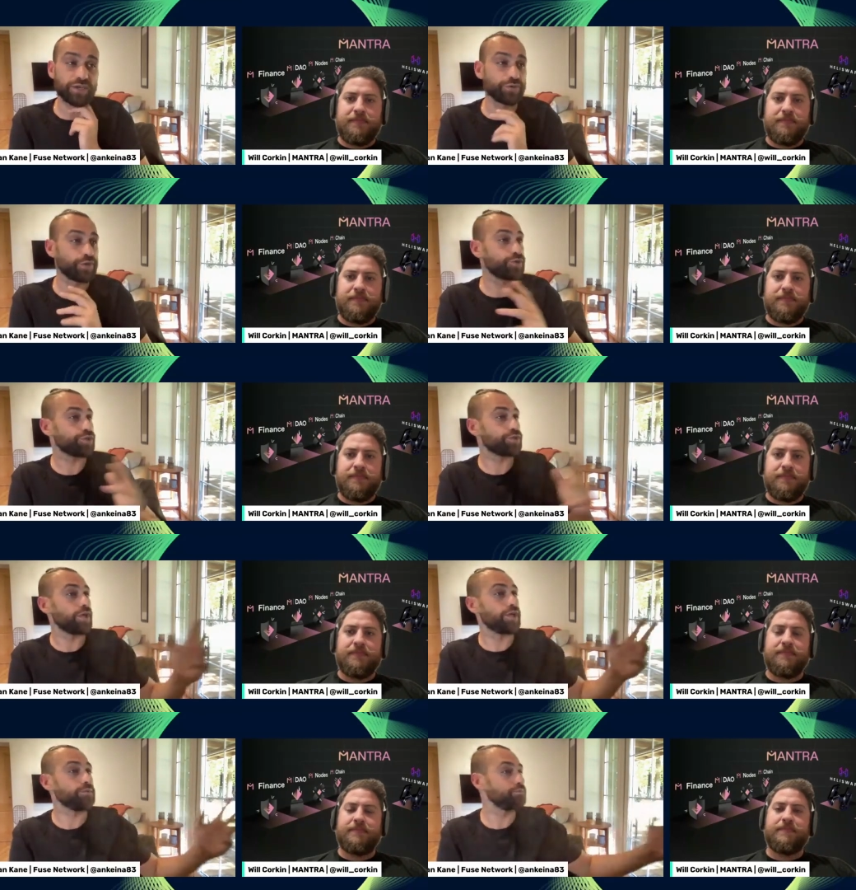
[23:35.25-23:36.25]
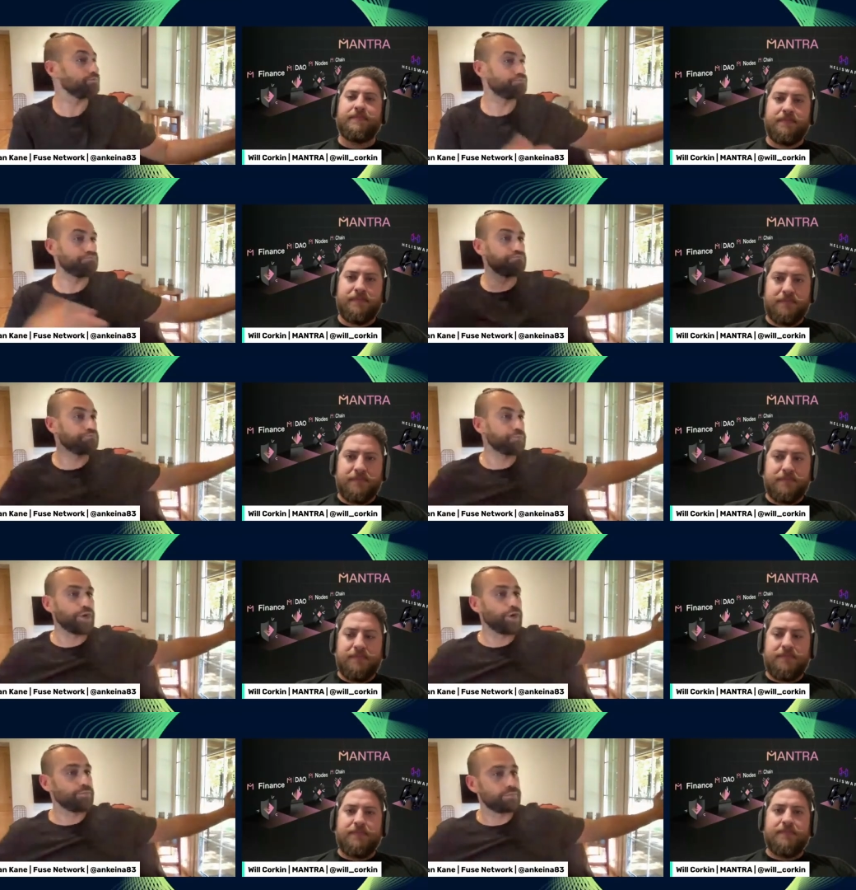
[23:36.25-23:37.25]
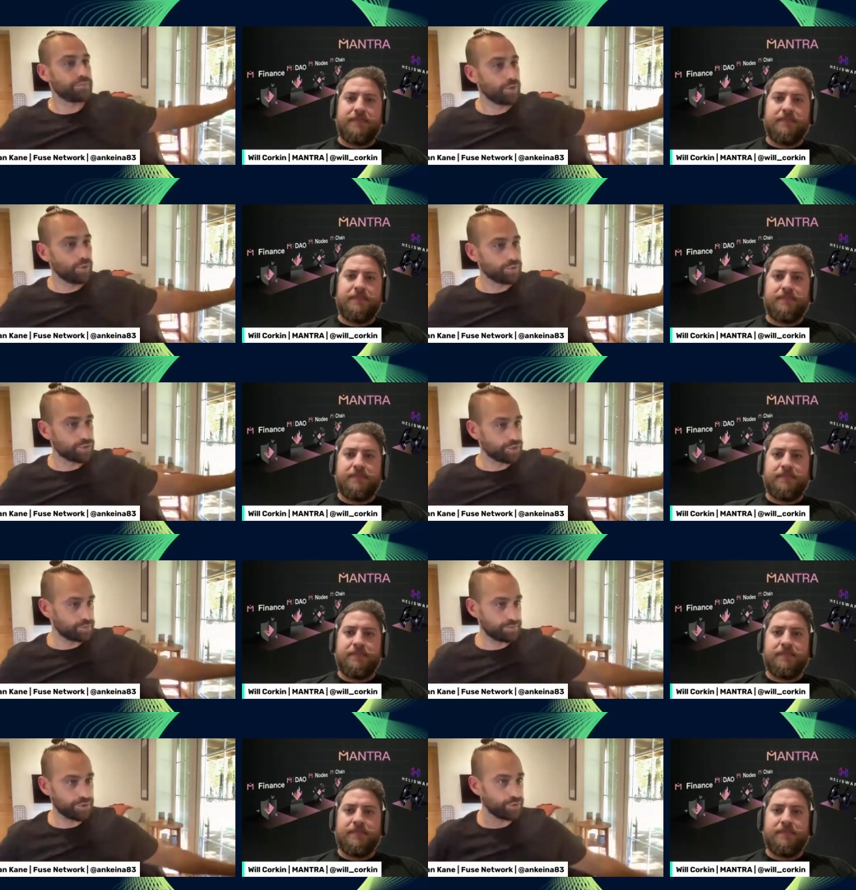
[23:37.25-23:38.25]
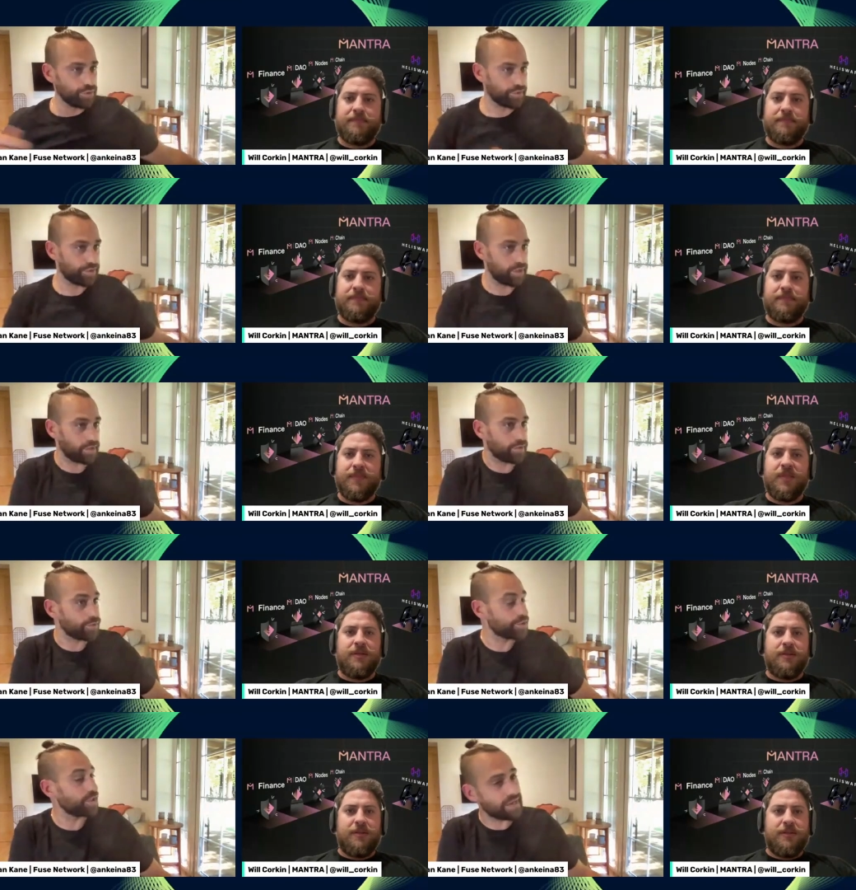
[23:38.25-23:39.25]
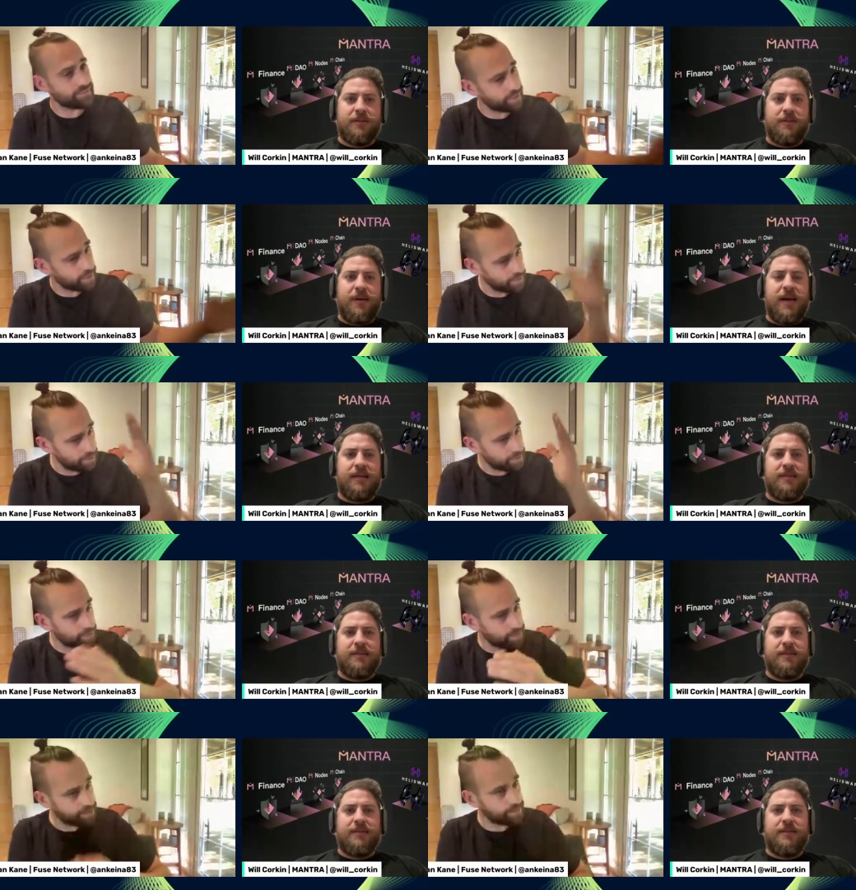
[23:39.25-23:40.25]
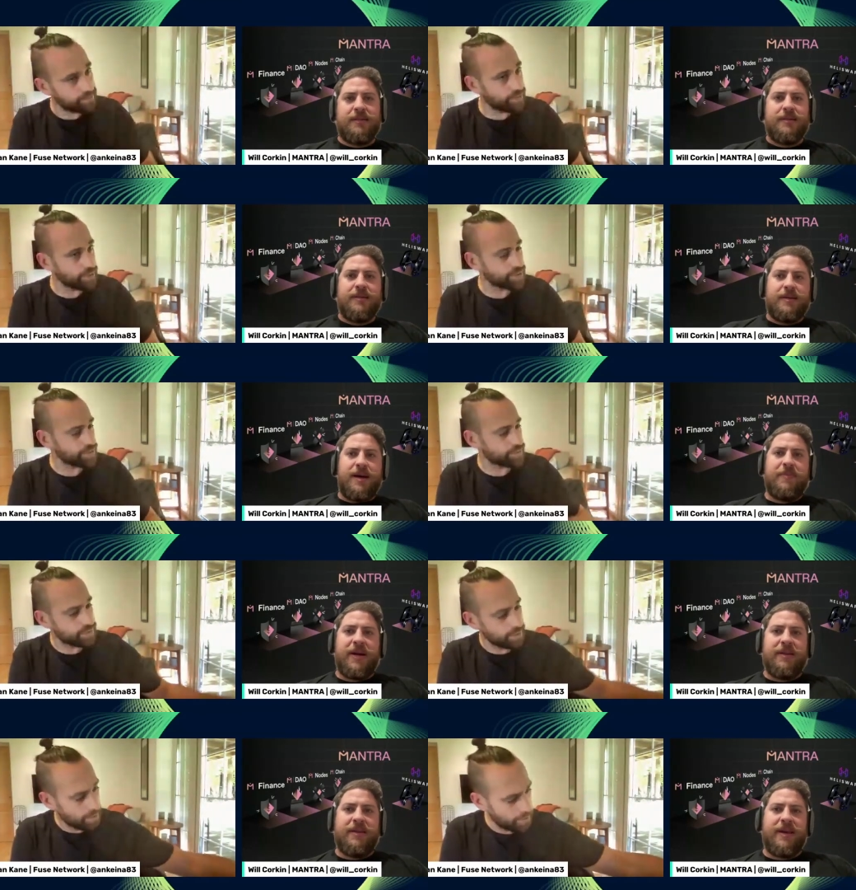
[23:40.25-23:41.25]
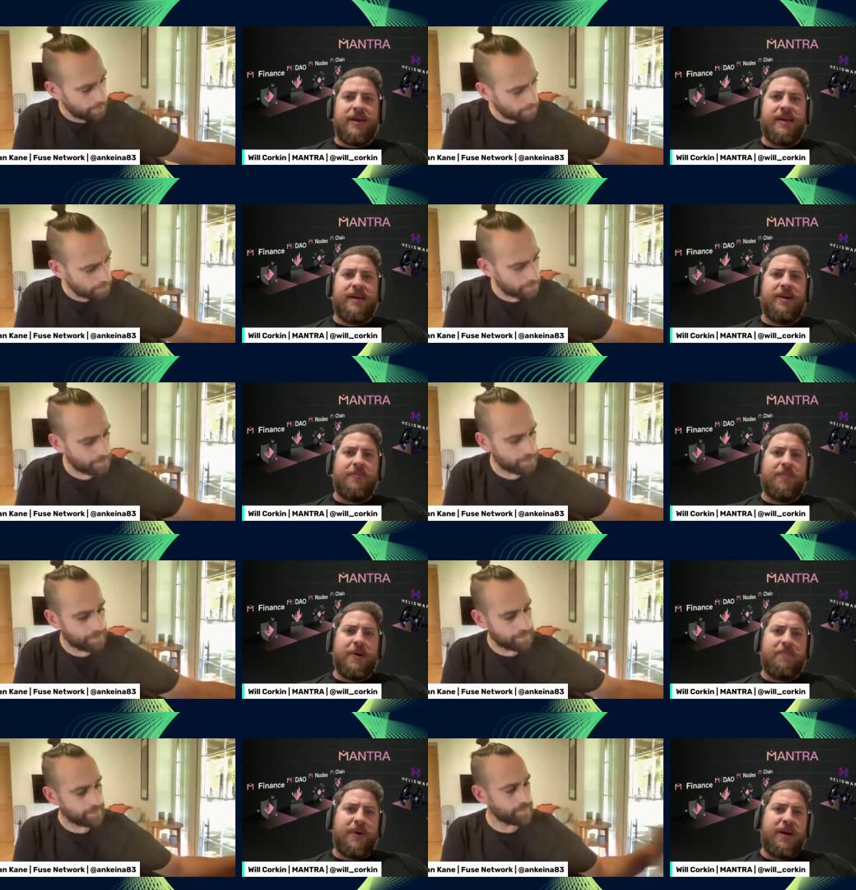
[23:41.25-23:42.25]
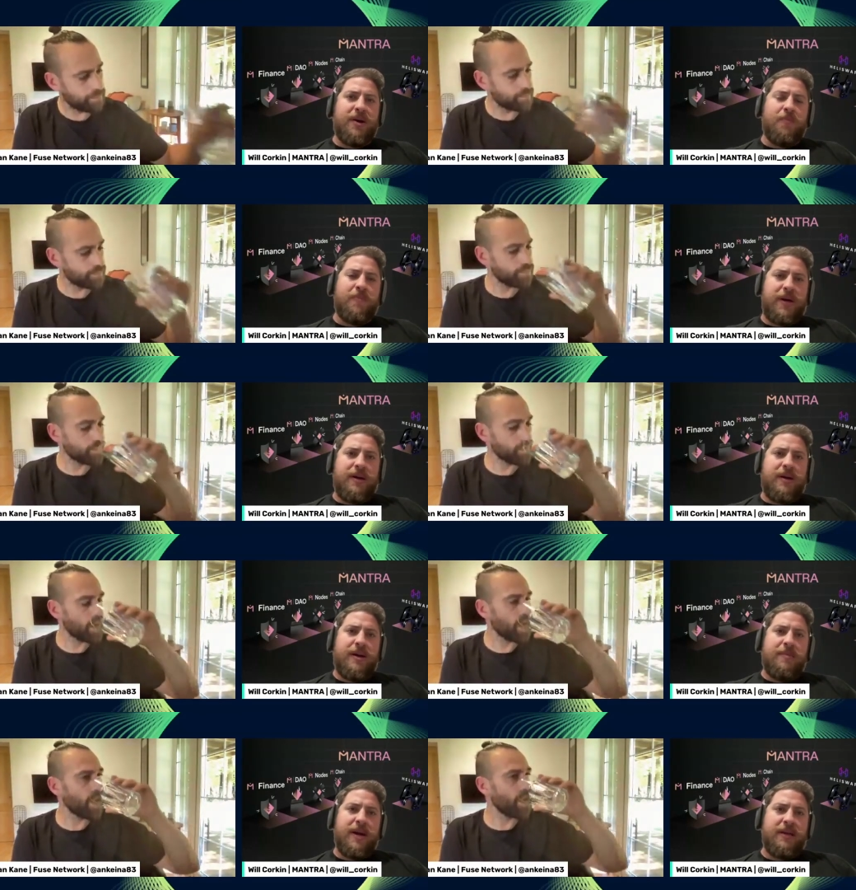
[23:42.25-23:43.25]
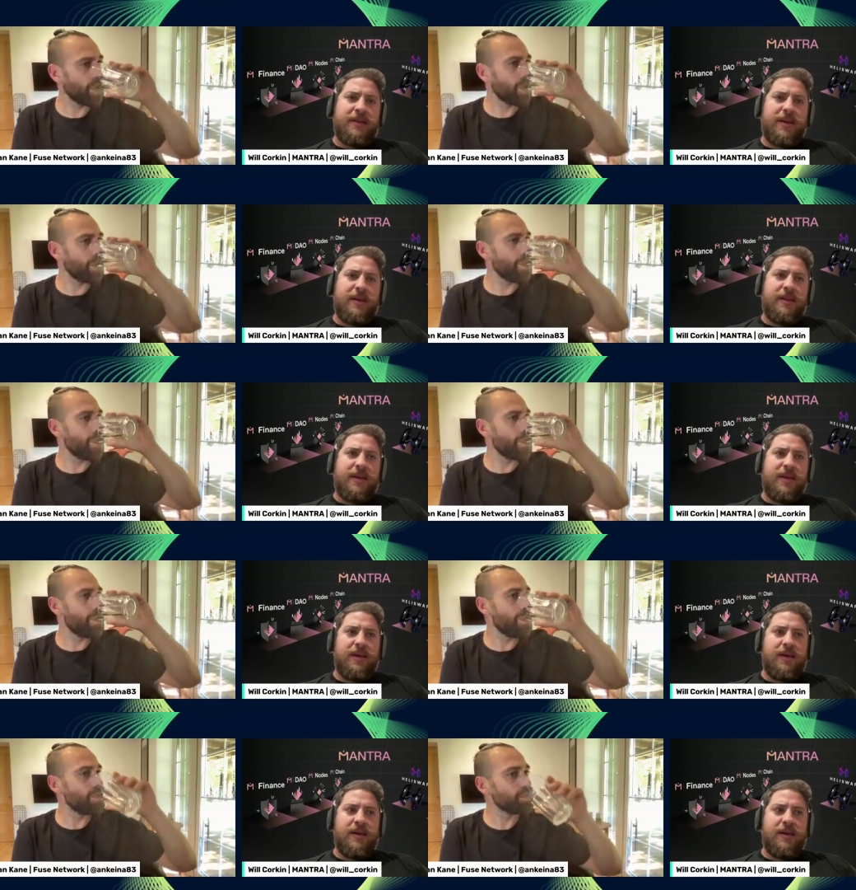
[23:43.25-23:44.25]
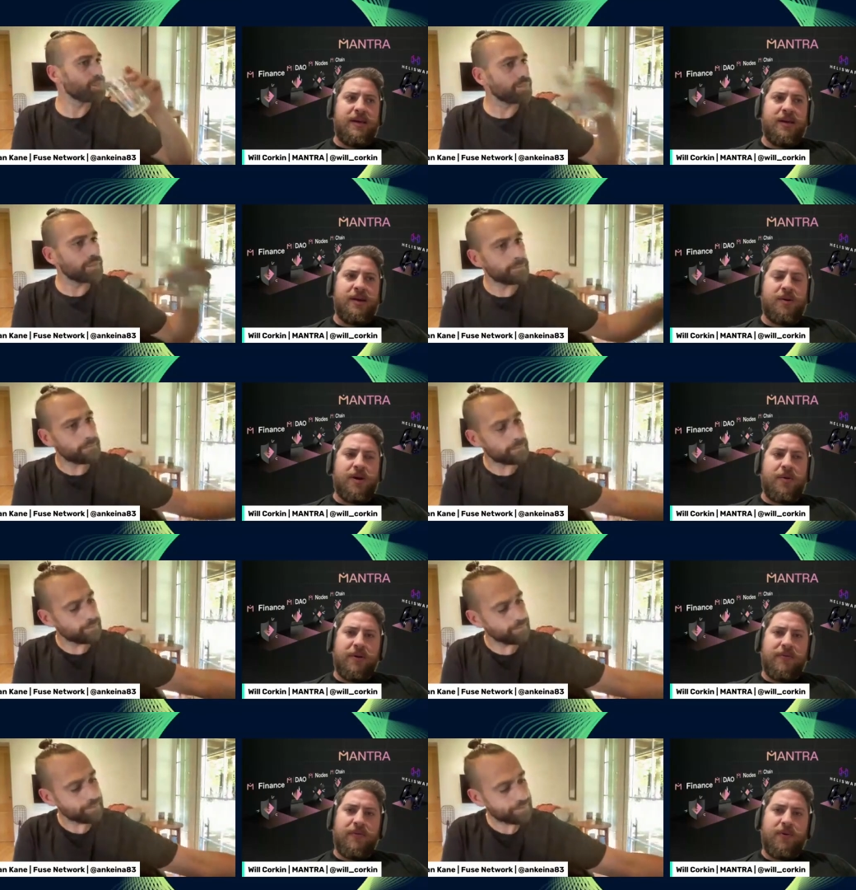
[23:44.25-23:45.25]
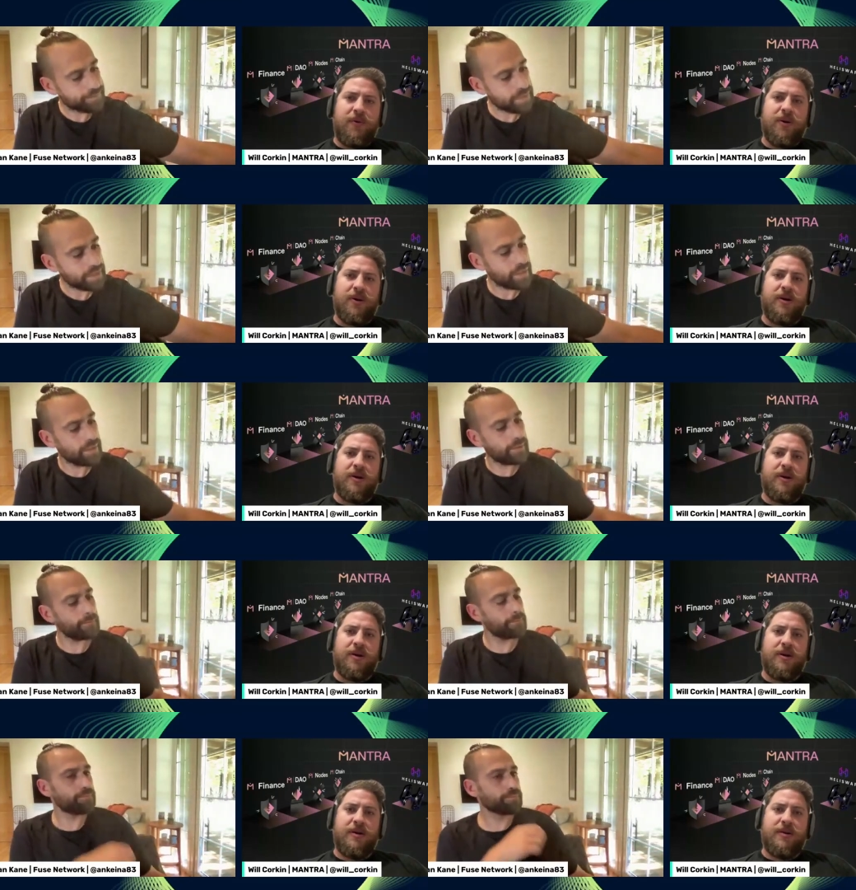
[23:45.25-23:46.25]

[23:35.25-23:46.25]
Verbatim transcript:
Speaker 1: in, or you just like, come, launch, do your thing? Or do you have a yes. vertical? I mean, I
Speaker 2: think it, it'll be a bit open. I mean, I think the, you know, going for